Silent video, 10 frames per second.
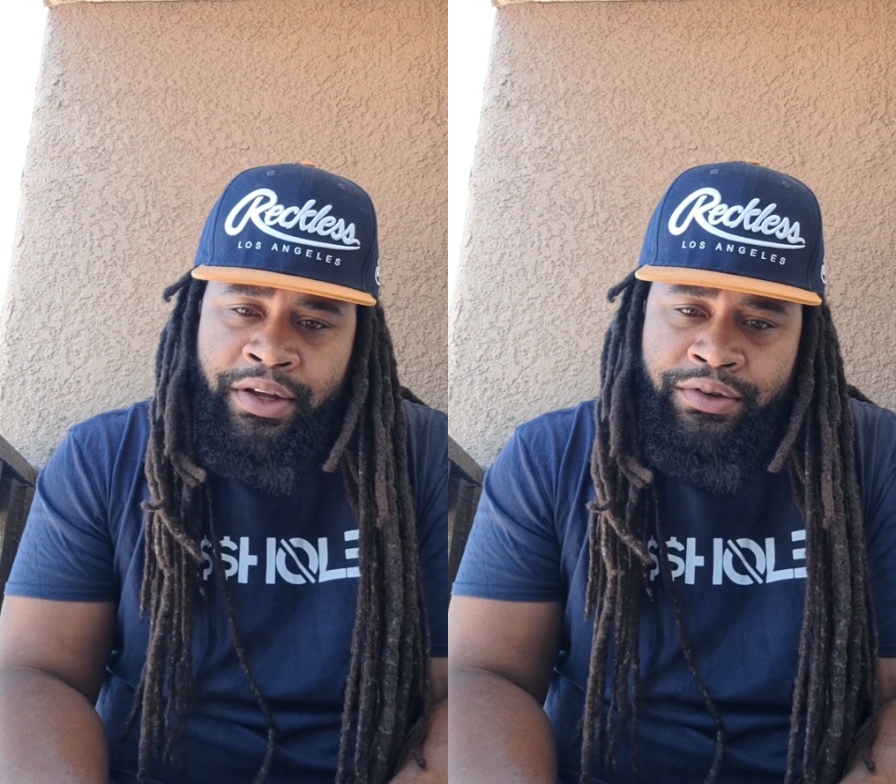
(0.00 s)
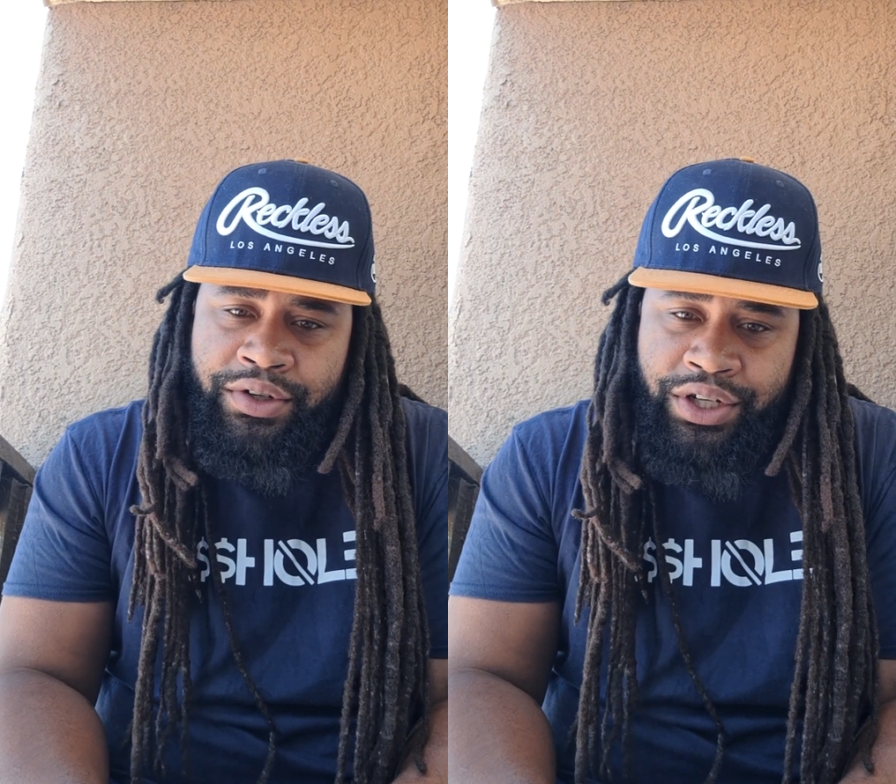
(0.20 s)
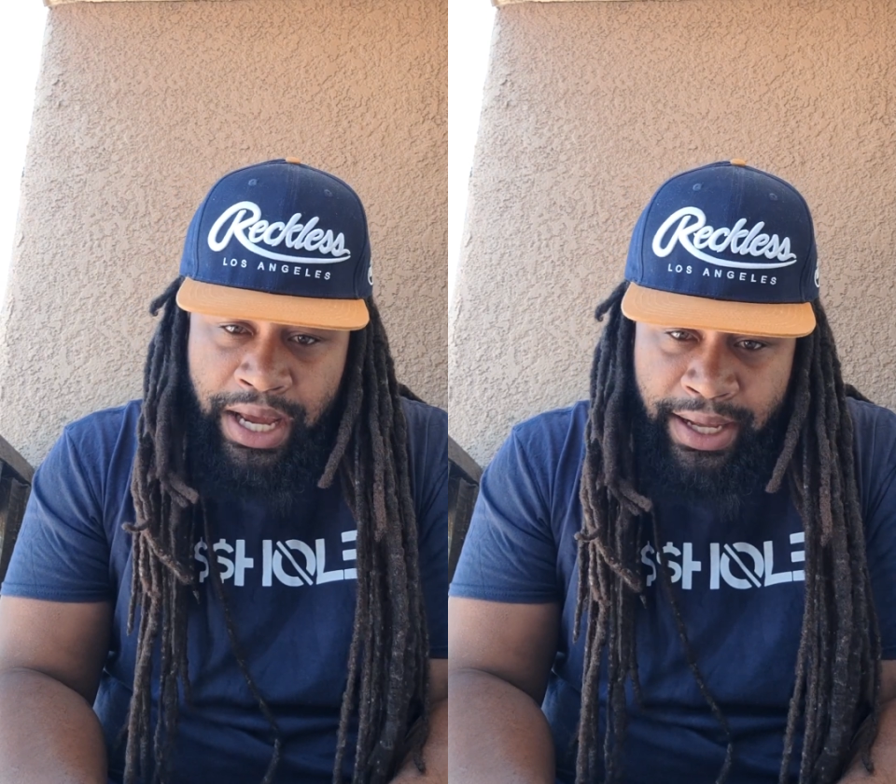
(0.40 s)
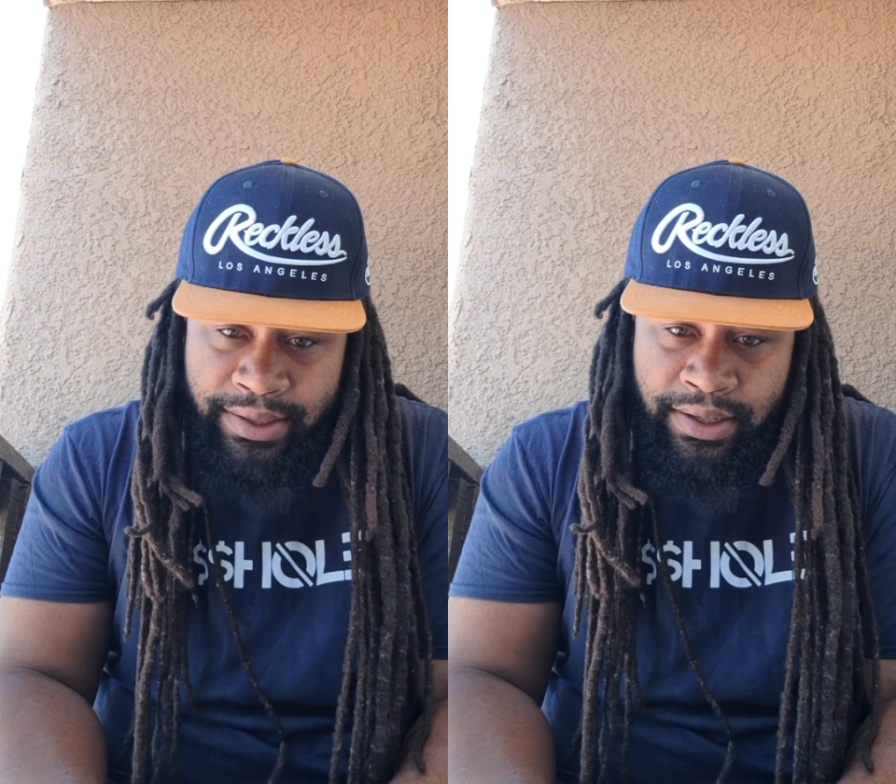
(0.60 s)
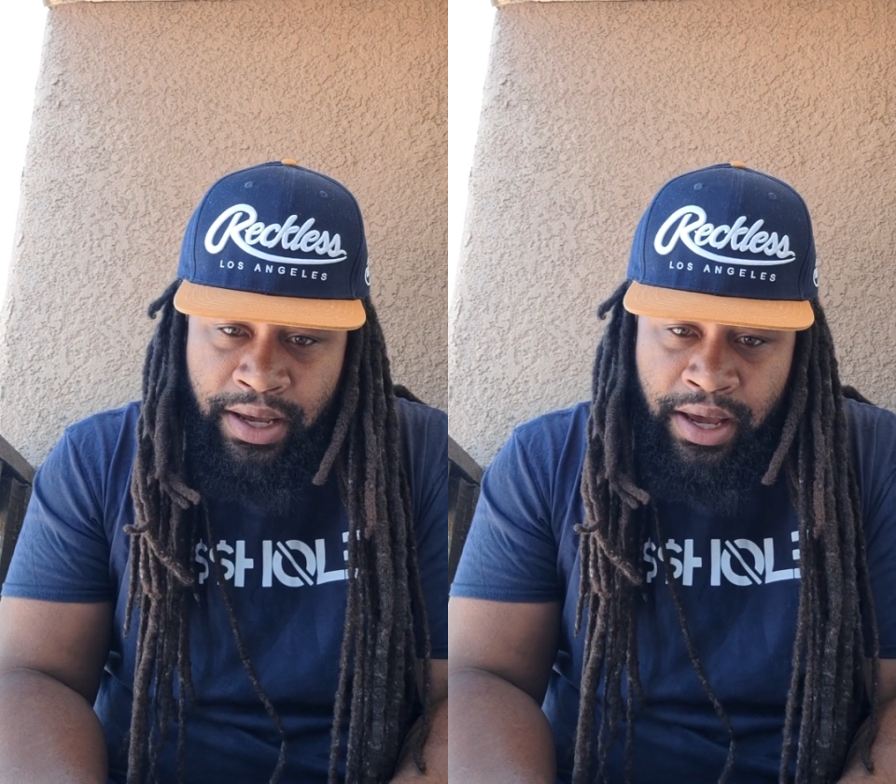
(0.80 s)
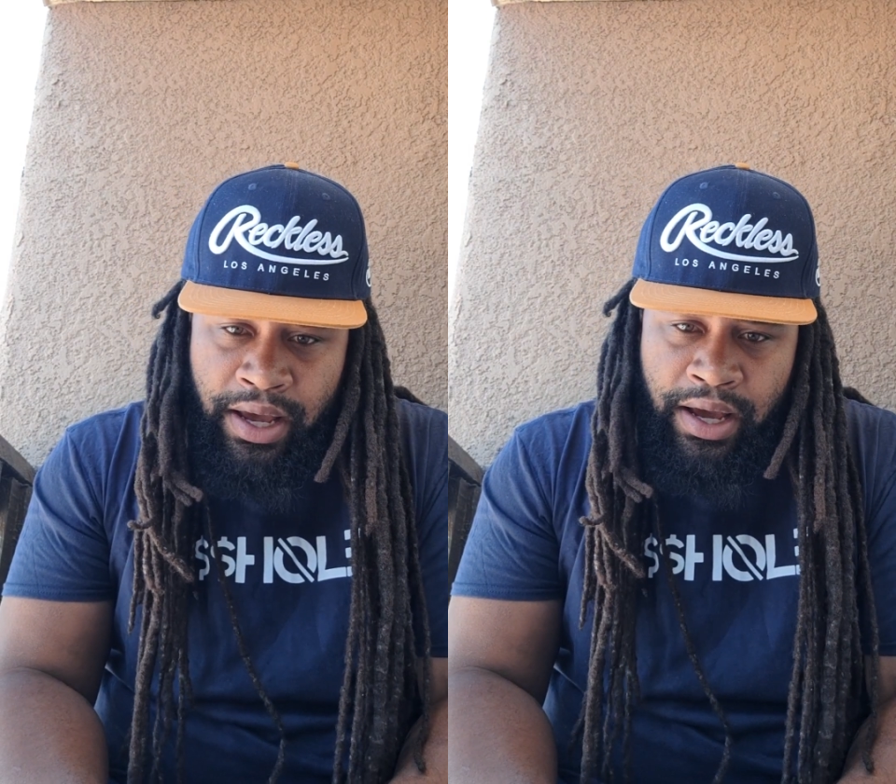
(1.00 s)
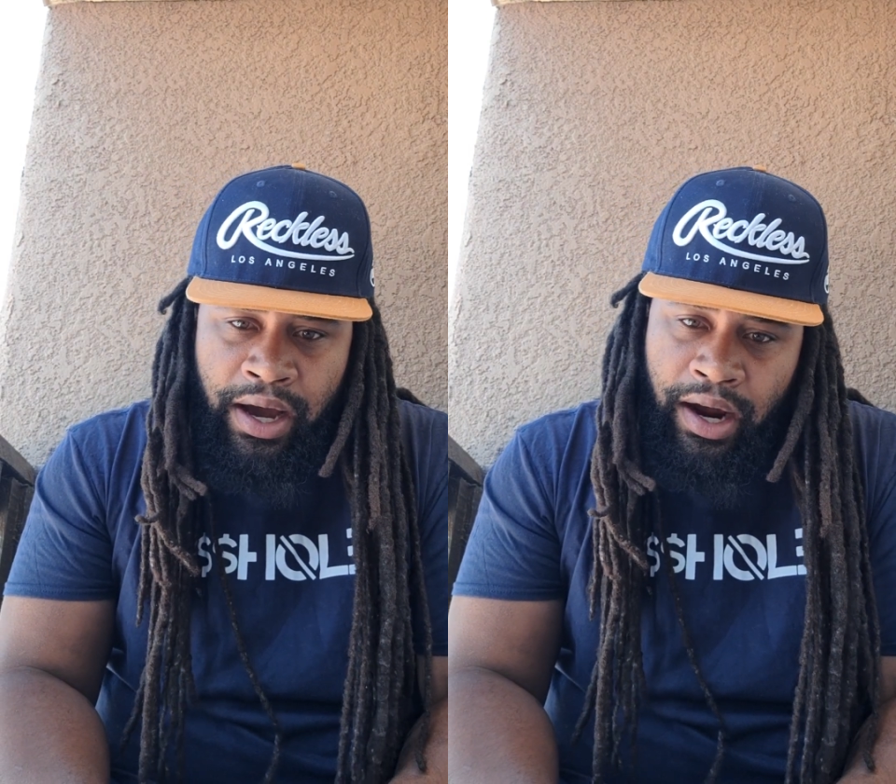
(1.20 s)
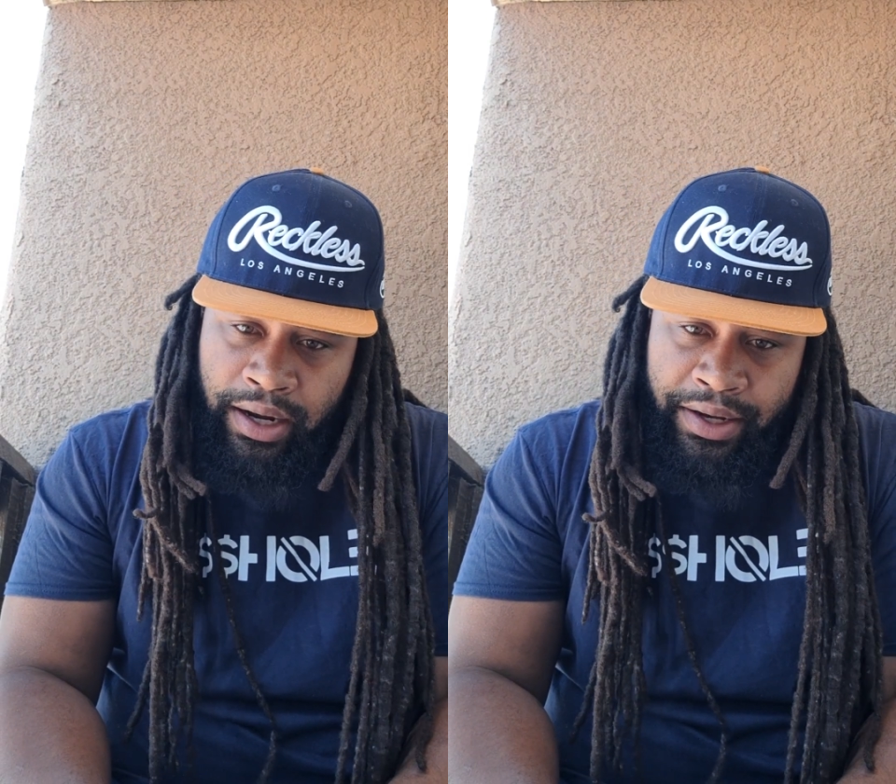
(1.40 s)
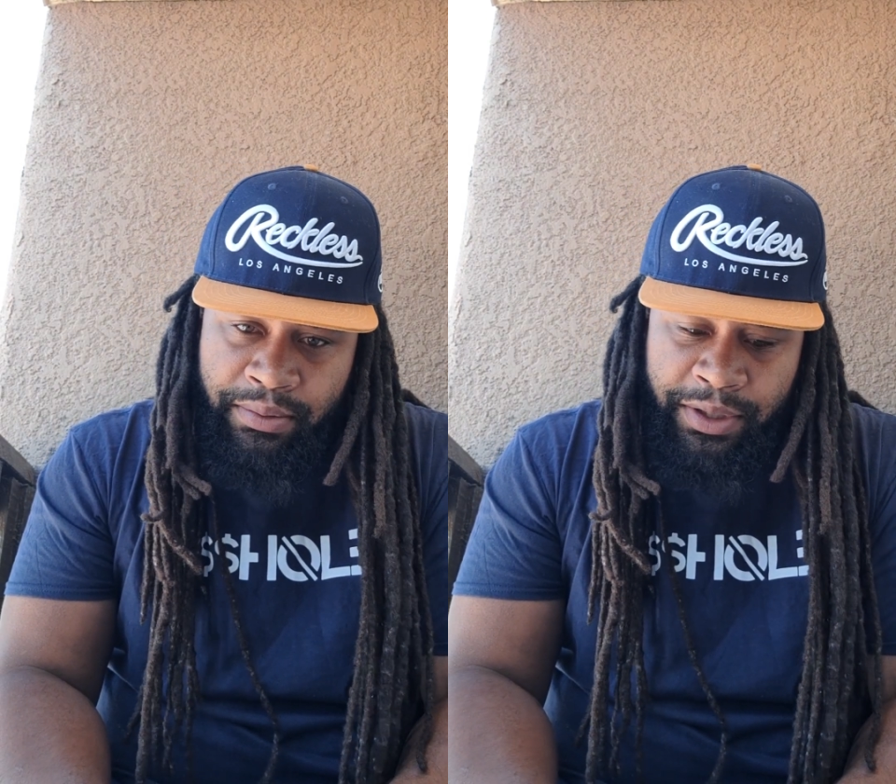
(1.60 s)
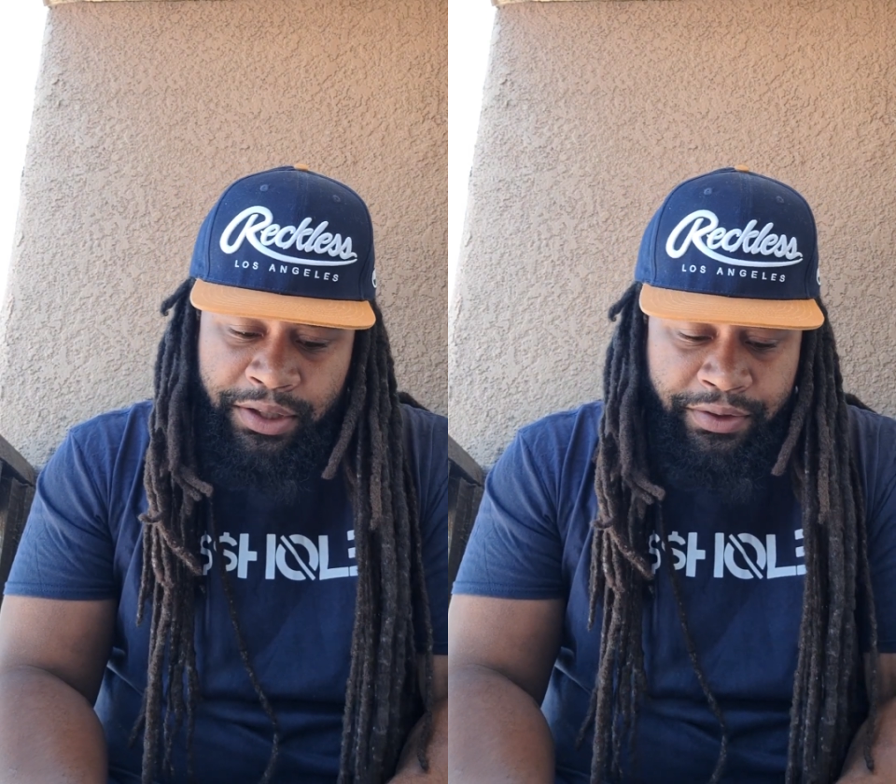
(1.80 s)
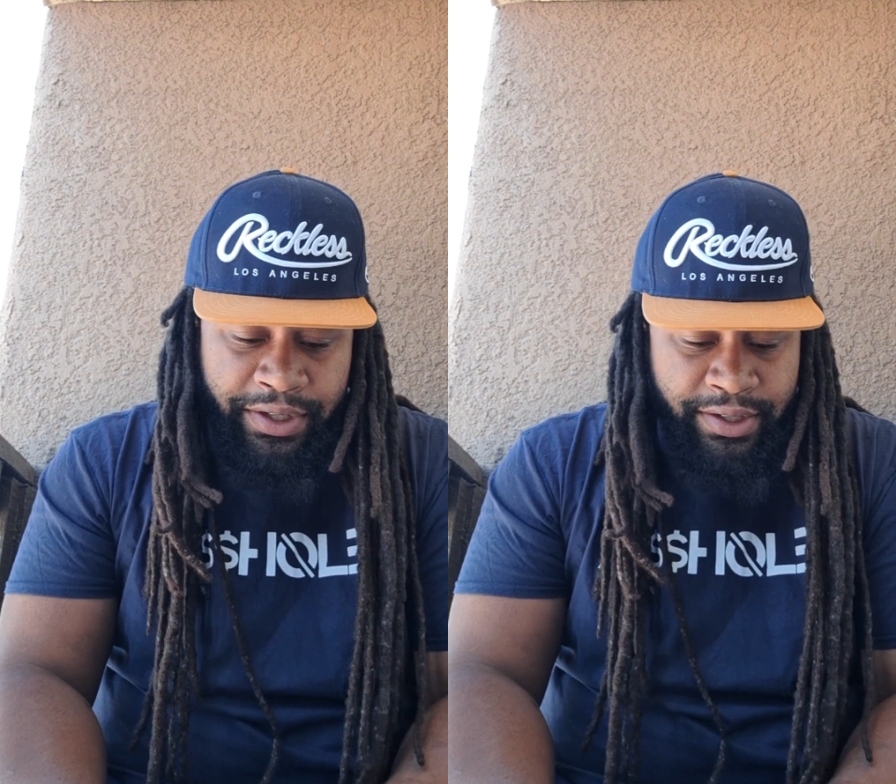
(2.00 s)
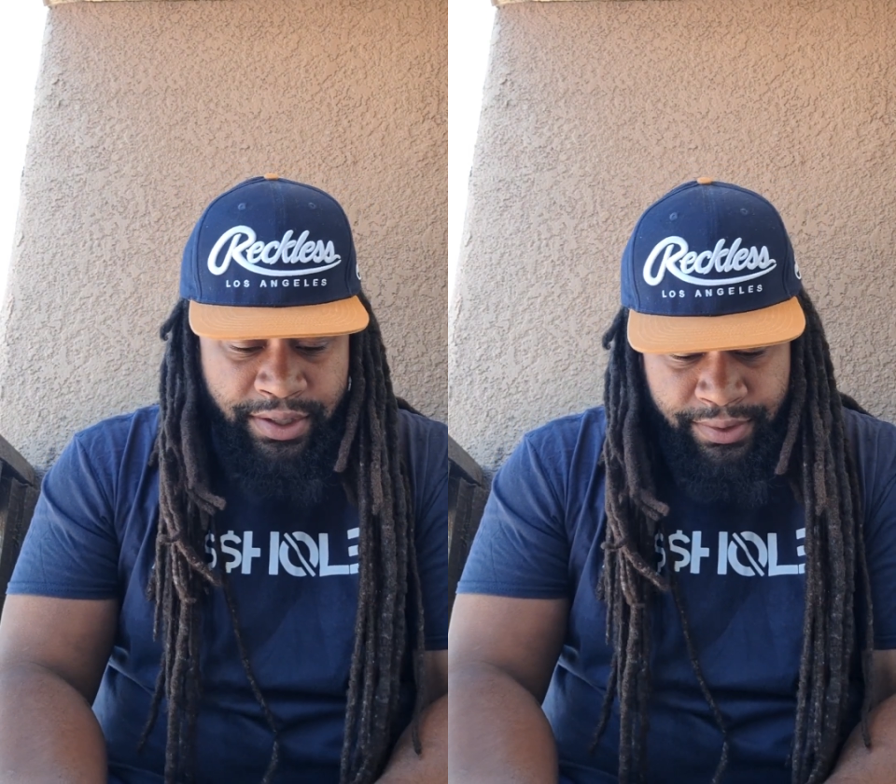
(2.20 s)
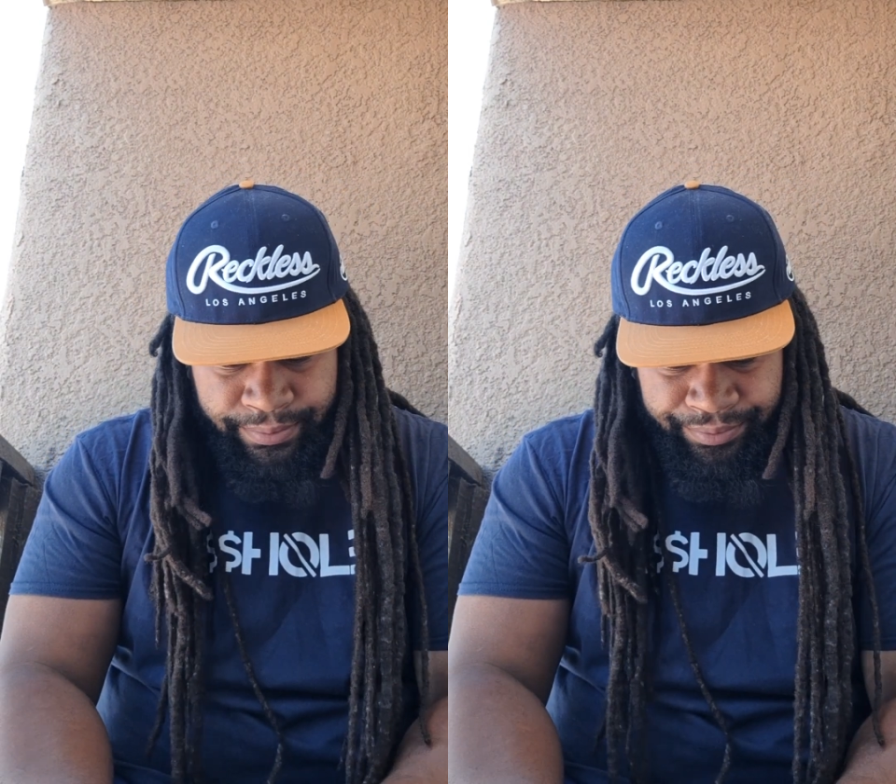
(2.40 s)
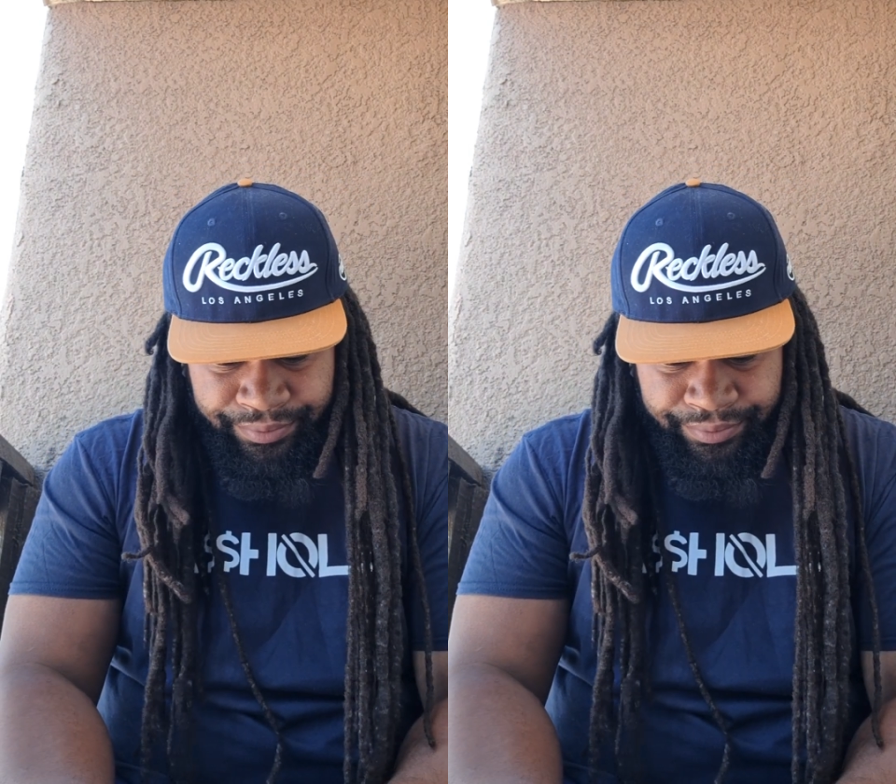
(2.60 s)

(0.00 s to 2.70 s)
those shots are going to be threes.